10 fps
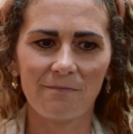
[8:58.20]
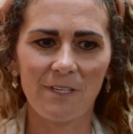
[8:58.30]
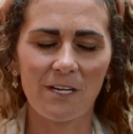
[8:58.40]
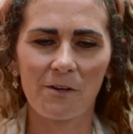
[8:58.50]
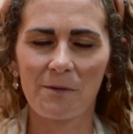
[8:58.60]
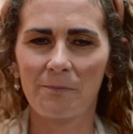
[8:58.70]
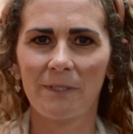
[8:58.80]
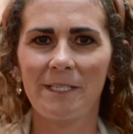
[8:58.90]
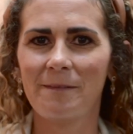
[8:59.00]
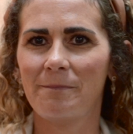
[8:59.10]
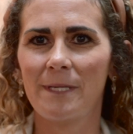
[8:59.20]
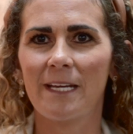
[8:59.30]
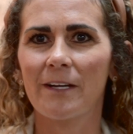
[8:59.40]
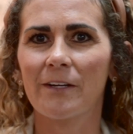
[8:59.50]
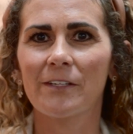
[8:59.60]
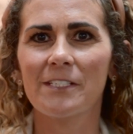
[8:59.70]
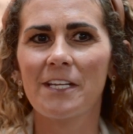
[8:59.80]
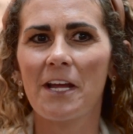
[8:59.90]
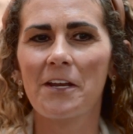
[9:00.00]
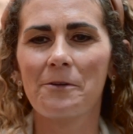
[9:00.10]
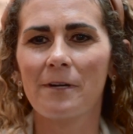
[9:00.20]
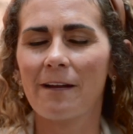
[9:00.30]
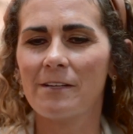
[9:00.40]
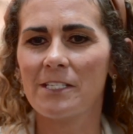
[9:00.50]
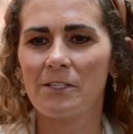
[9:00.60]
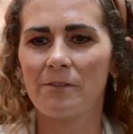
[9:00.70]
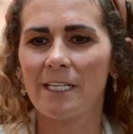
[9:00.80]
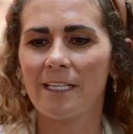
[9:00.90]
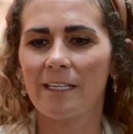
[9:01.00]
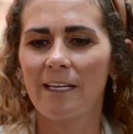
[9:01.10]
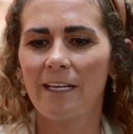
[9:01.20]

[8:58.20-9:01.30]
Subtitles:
you know, complete beginner, did not know what I was doing.